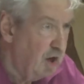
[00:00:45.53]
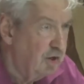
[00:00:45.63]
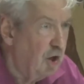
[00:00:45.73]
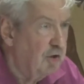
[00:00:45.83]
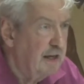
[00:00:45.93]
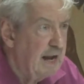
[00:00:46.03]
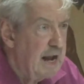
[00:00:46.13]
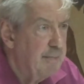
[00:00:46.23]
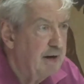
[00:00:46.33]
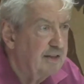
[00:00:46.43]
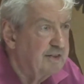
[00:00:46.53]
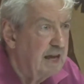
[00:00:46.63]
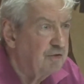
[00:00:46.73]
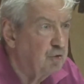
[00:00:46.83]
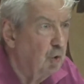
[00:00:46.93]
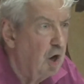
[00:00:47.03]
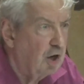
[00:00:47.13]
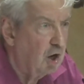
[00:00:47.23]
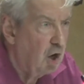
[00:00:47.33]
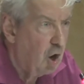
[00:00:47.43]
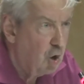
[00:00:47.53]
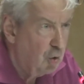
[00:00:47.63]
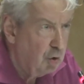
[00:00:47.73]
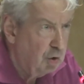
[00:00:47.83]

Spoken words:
Don't let anybody say it's too long ago.